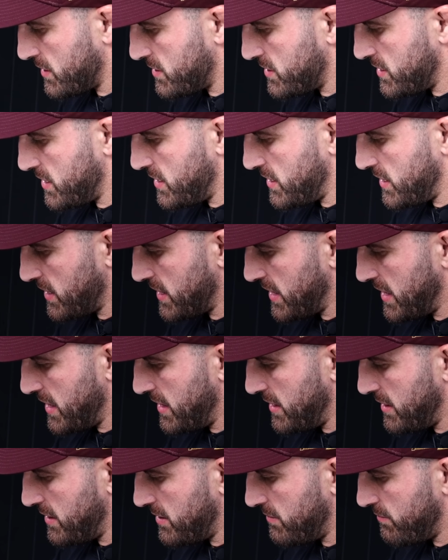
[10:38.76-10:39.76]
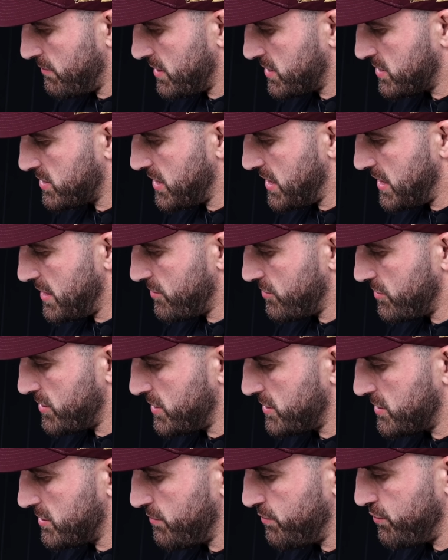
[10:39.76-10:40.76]
See like how much harder it
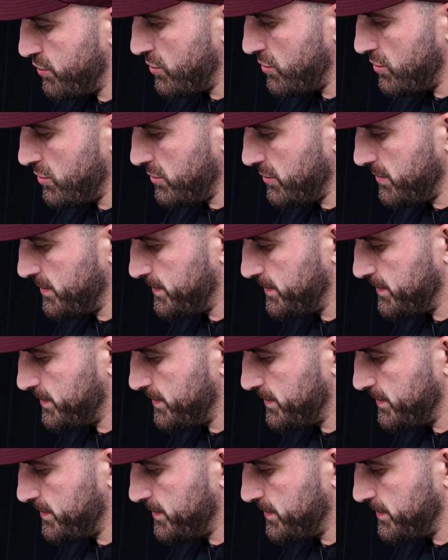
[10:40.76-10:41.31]
is to pull.